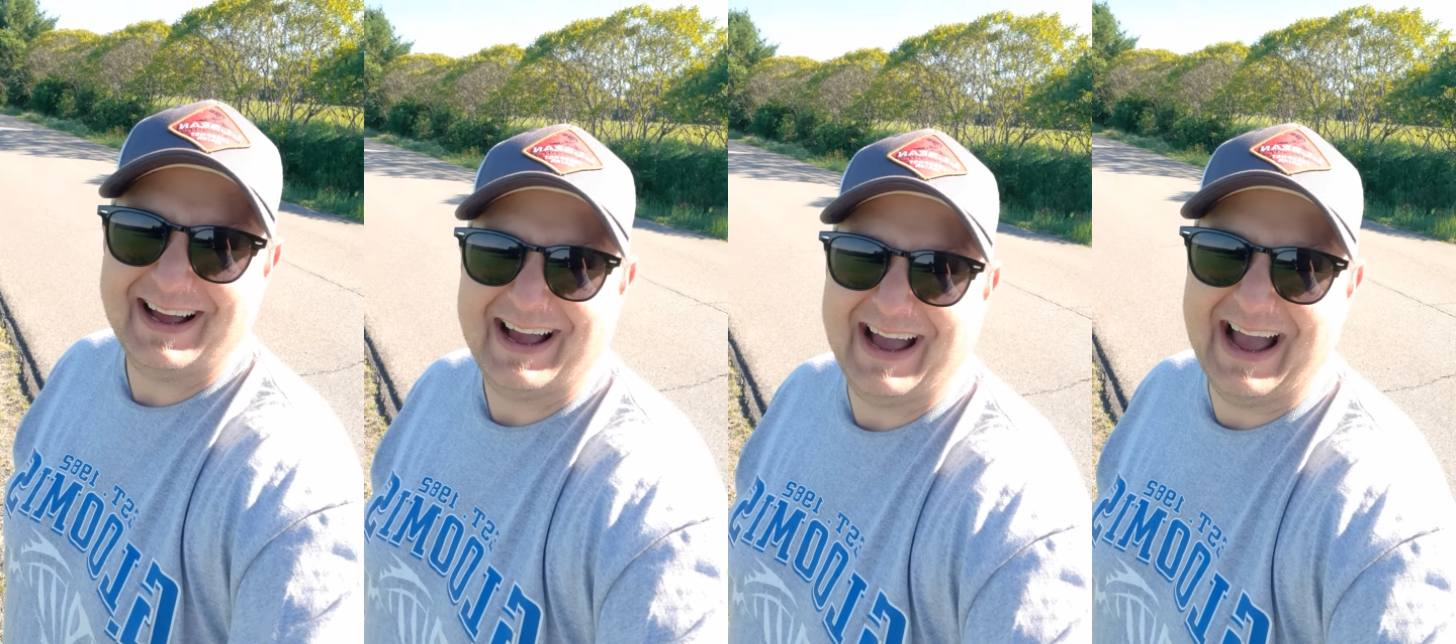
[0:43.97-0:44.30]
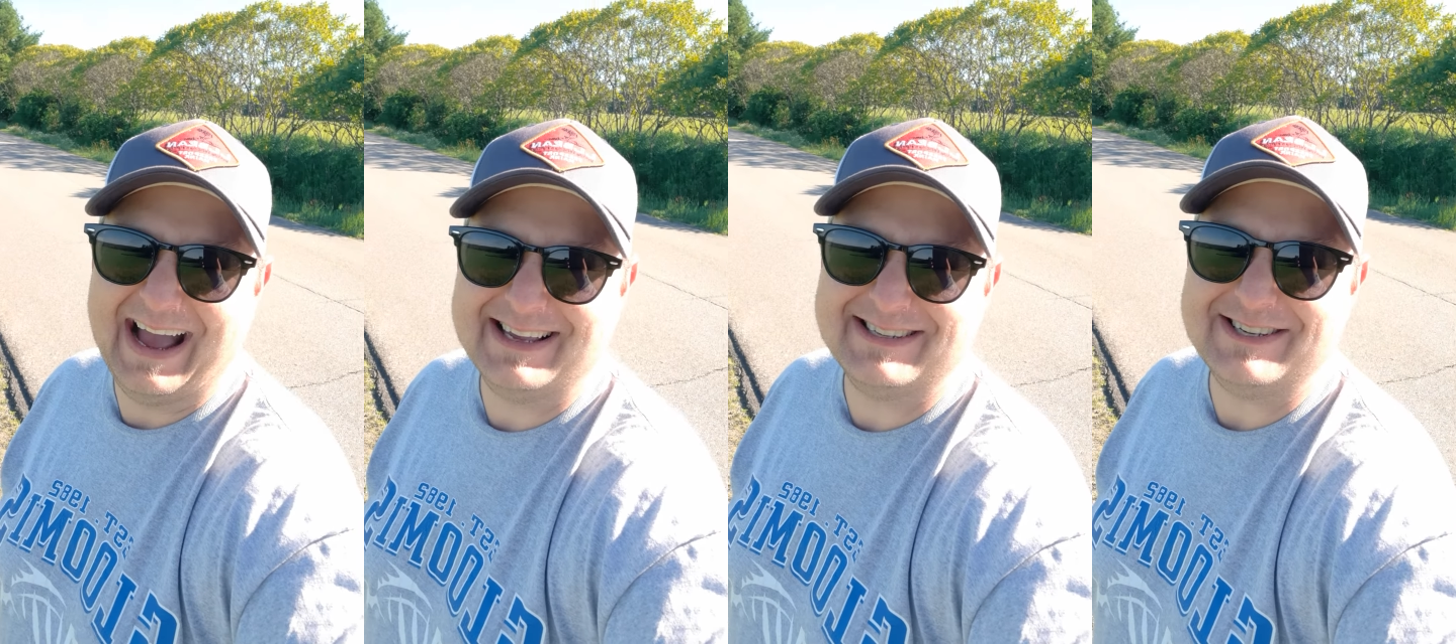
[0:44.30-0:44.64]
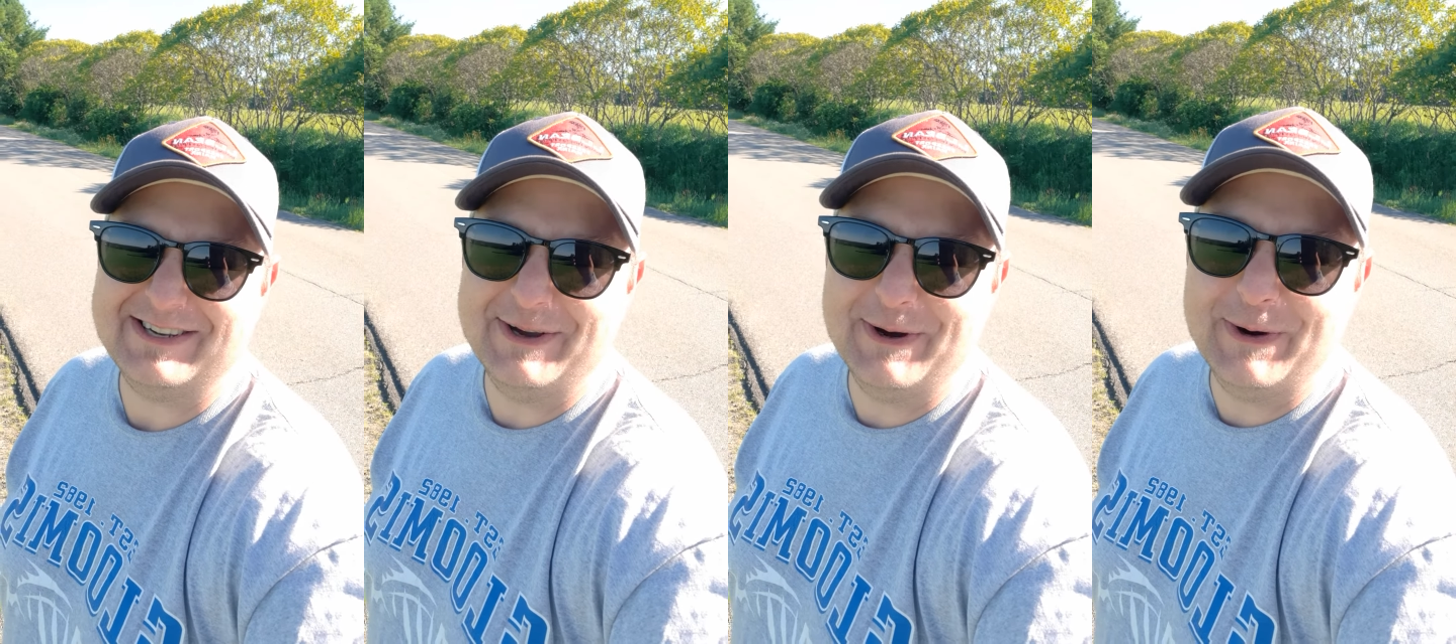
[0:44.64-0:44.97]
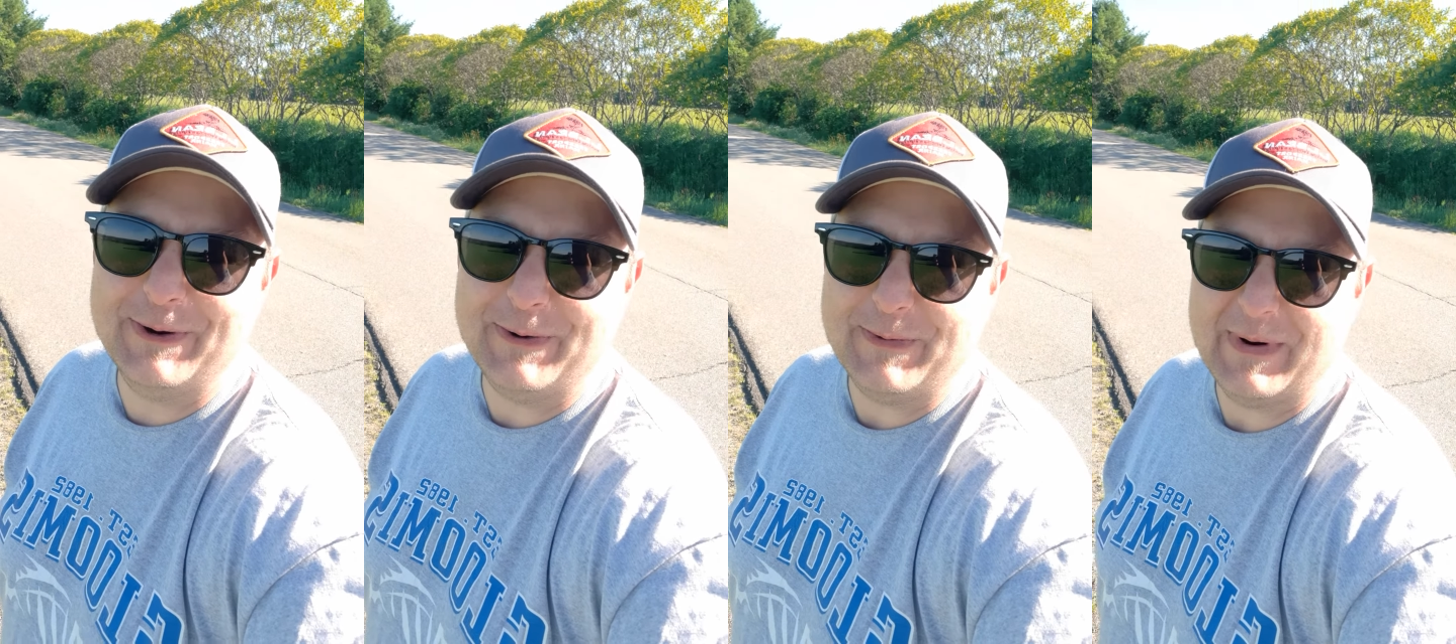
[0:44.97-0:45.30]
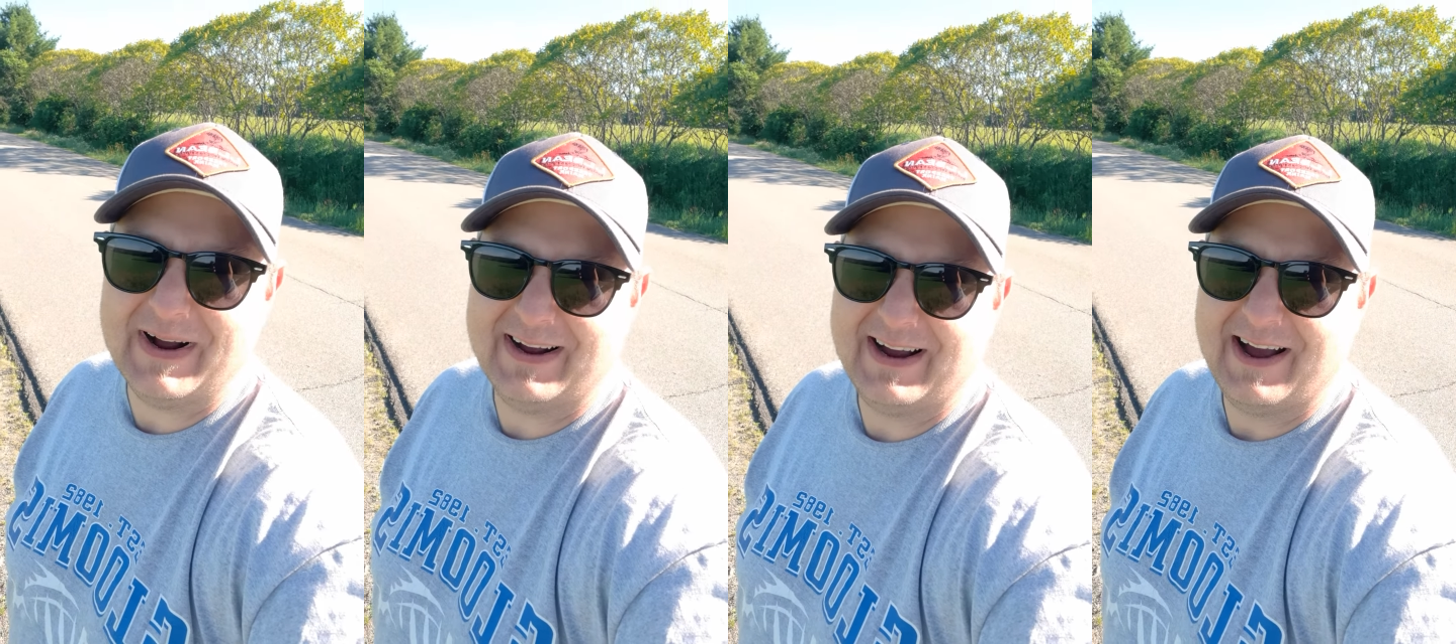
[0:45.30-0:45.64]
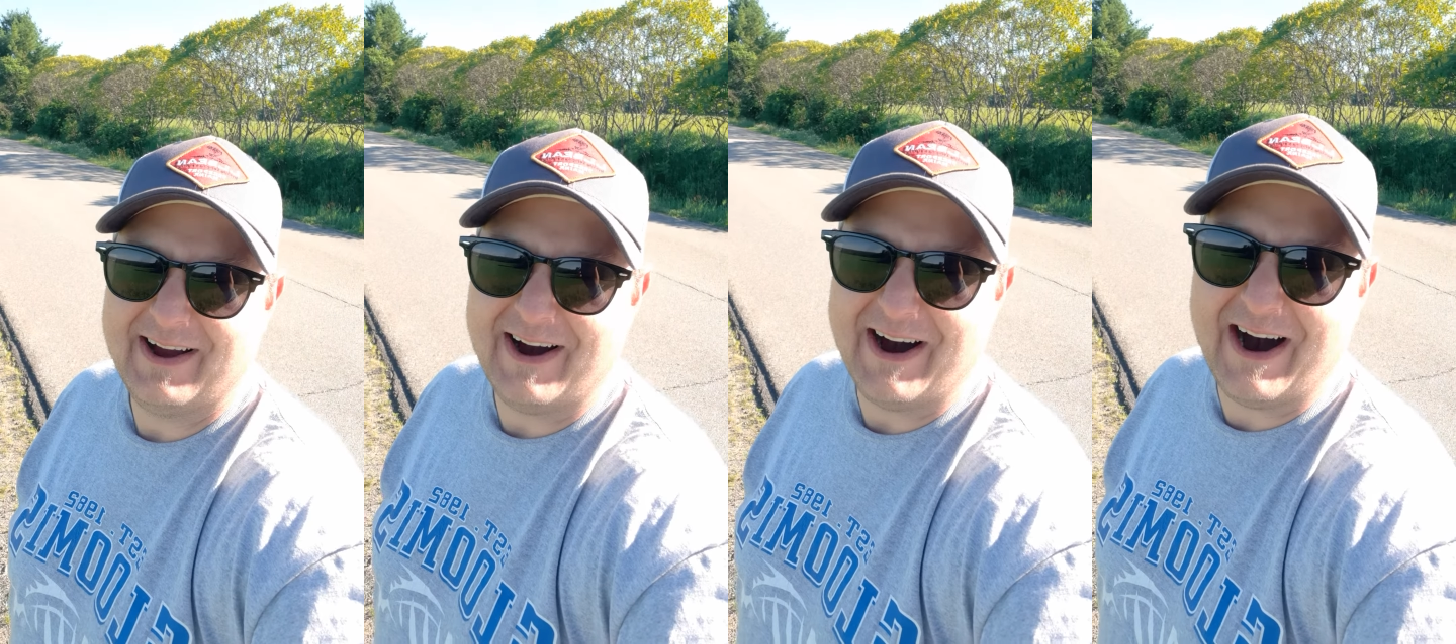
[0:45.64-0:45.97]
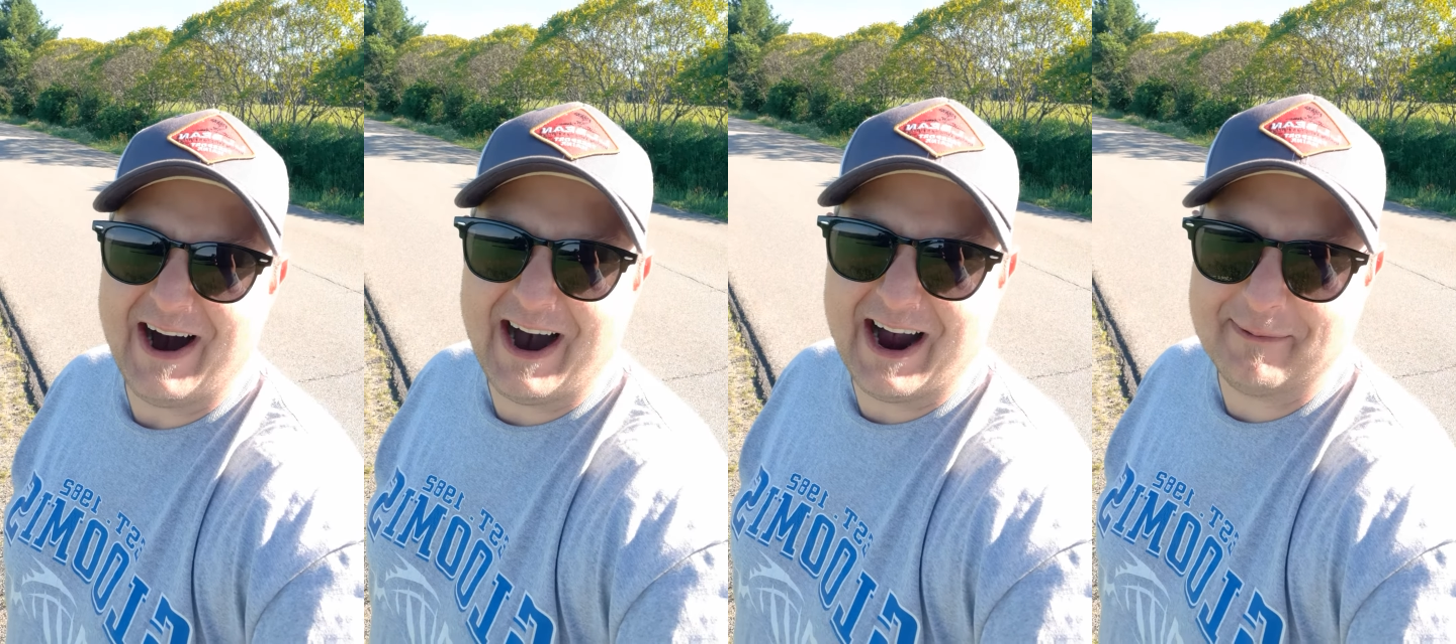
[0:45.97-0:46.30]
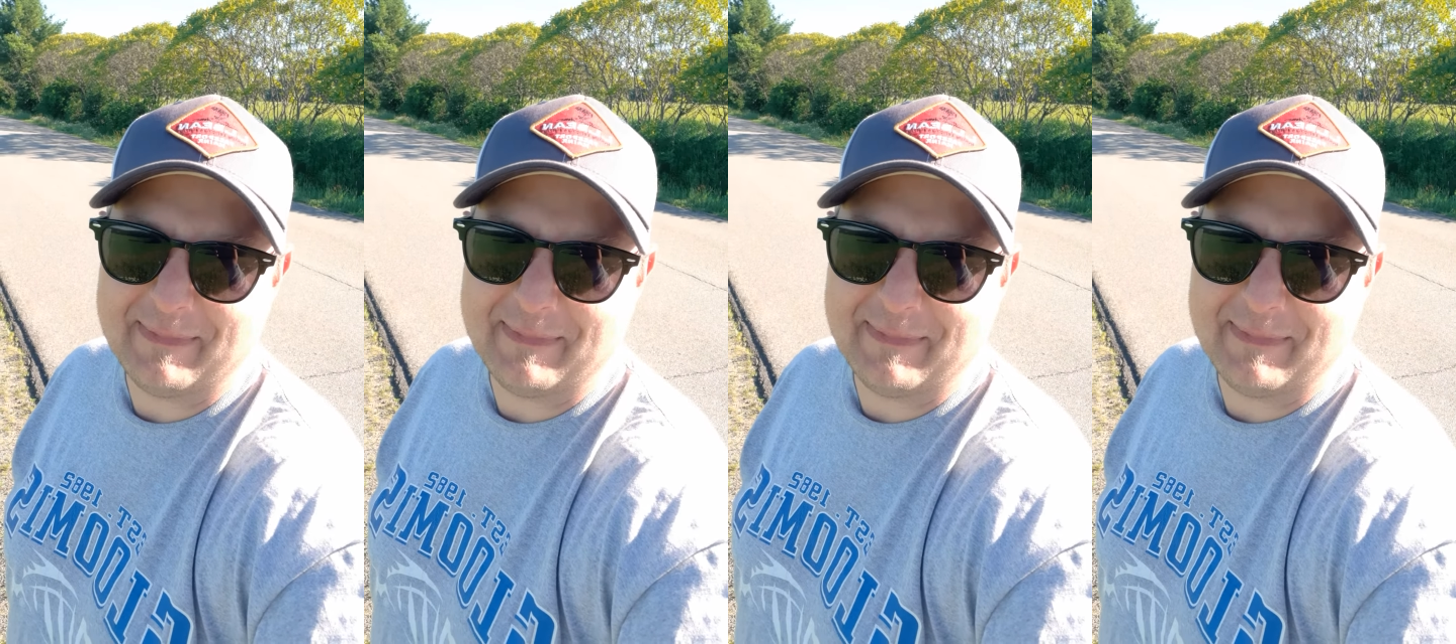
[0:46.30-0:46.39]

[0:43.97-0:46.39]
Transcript: as you are,